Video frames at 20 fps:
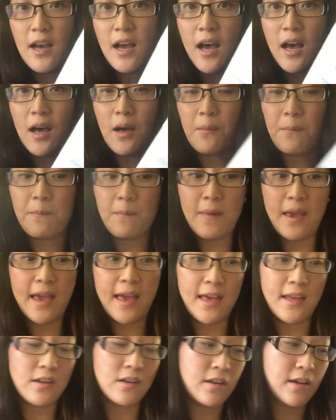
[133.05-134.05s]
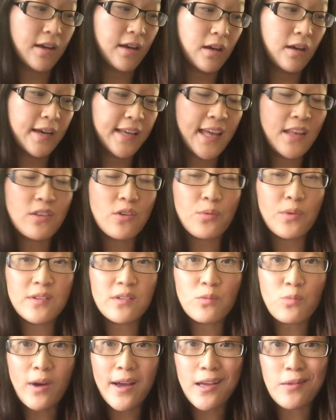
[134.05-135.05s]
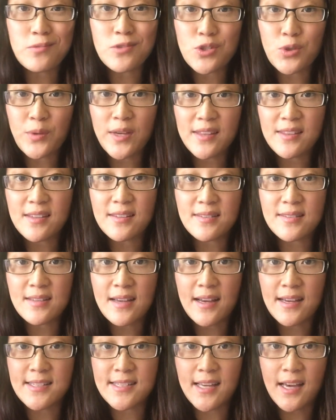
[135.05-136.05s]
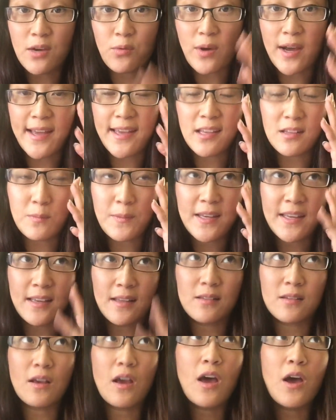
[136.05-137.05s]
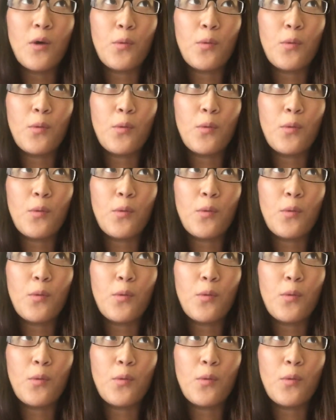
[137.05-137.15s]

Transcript: Again, the reason why I'm doing this DIY is because